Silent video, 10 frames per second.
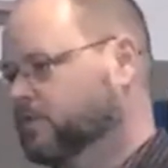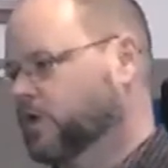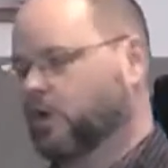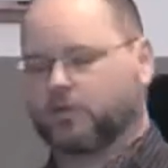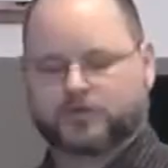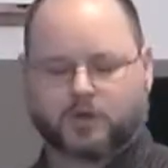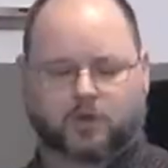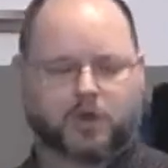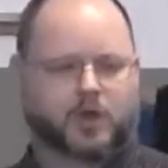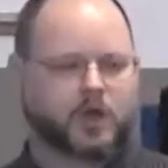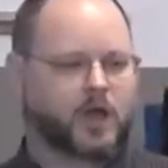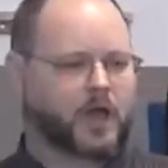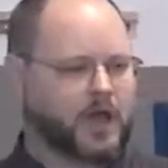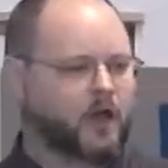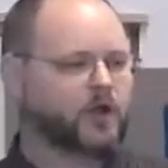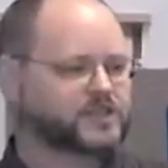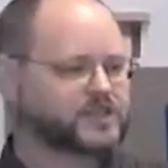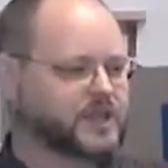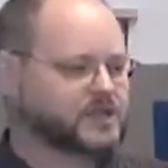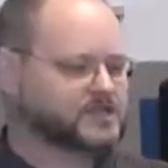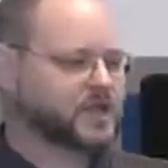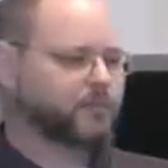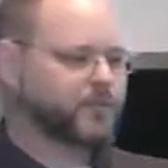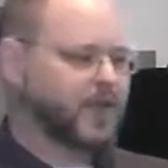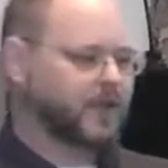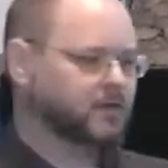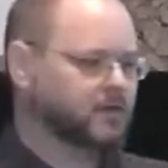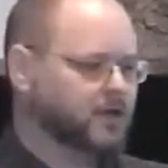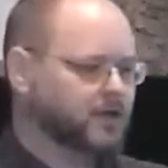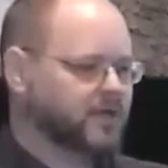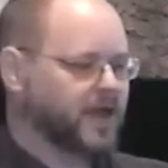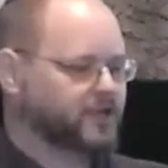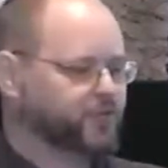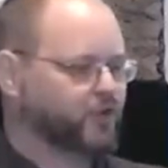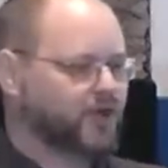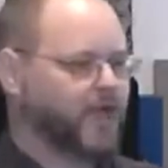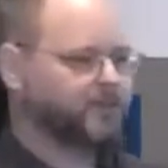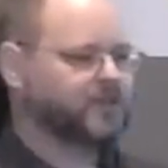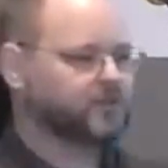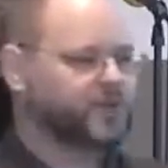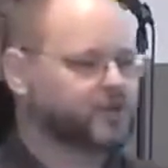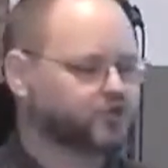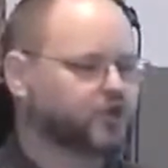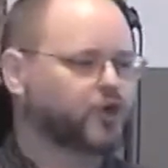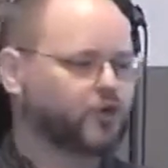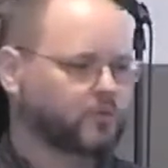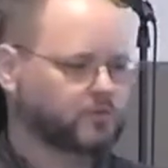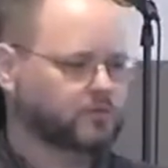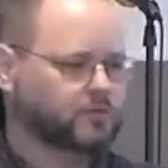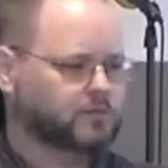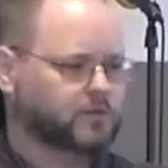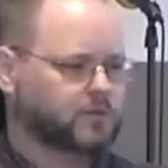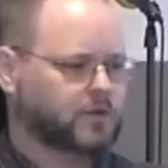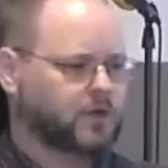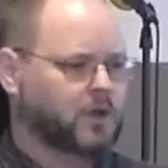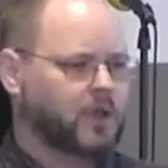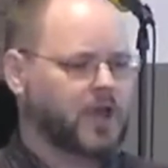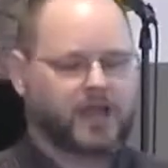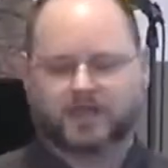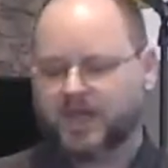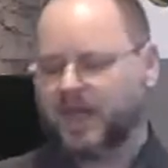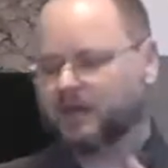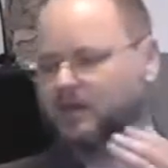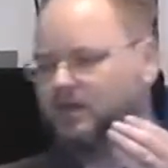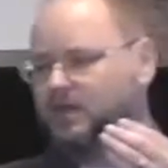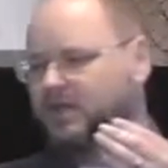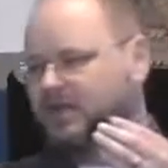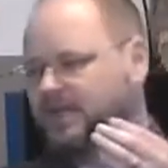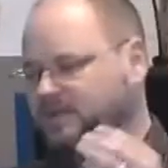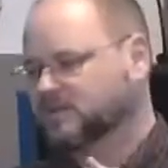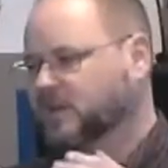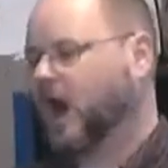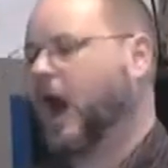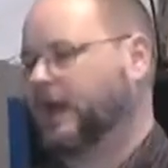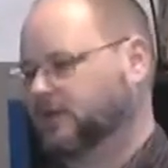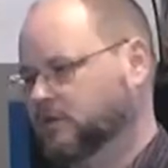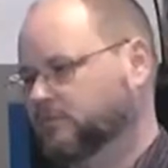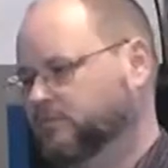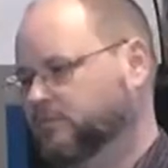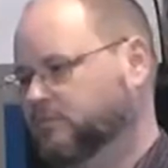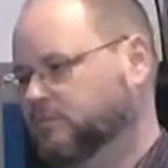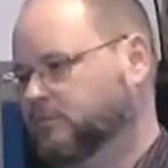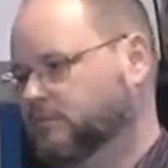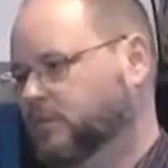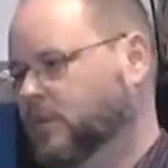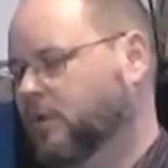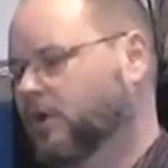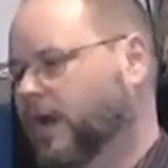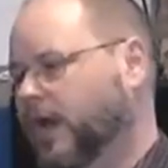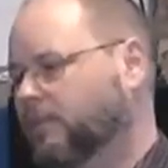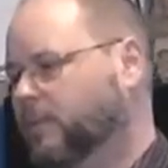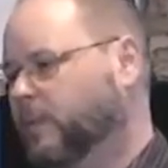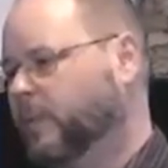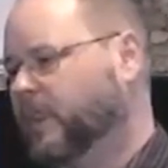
So, so a heresy is something that is proclaiming to be true and yet is not. Okay?